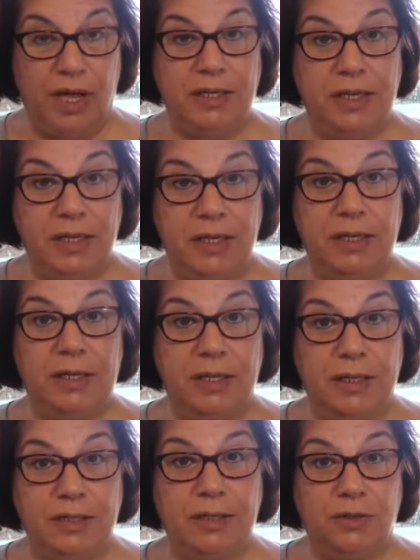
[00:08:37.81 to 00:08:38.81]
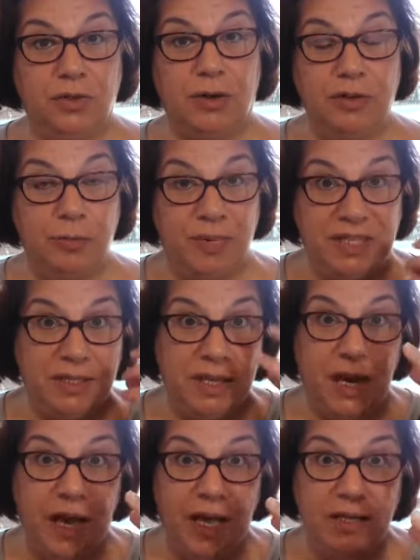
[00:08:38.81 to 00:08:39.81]
And he is a traveler, but
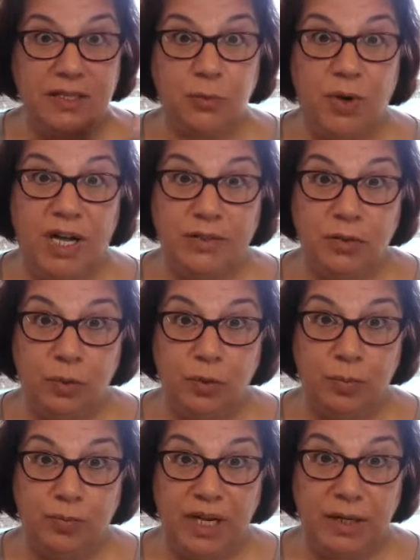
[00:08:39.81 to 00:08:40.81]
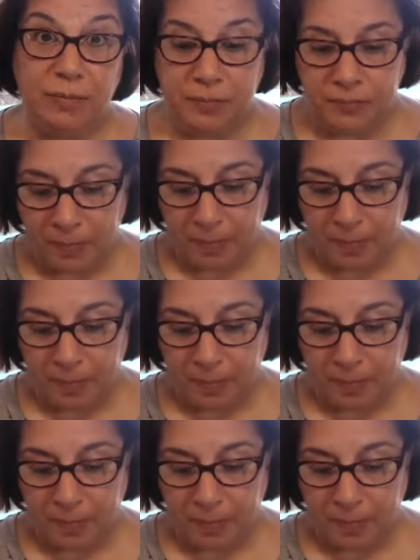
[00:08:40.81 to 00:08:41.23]
the eyes wide open.